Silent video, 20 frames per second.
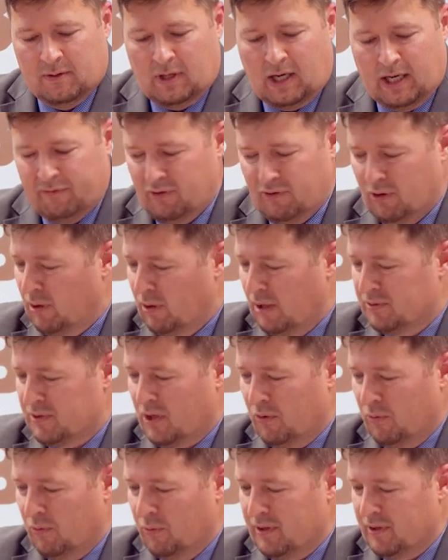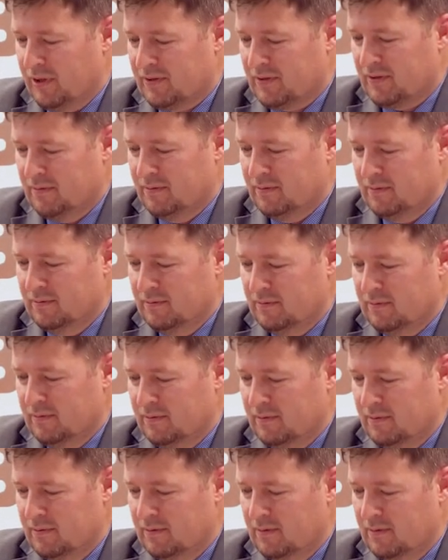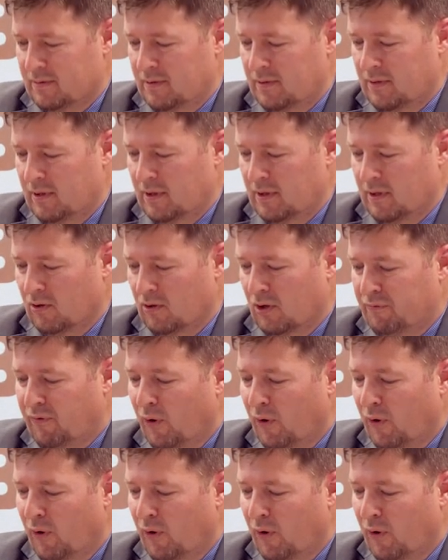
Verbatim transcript: I don't even know where I was going with this. Look,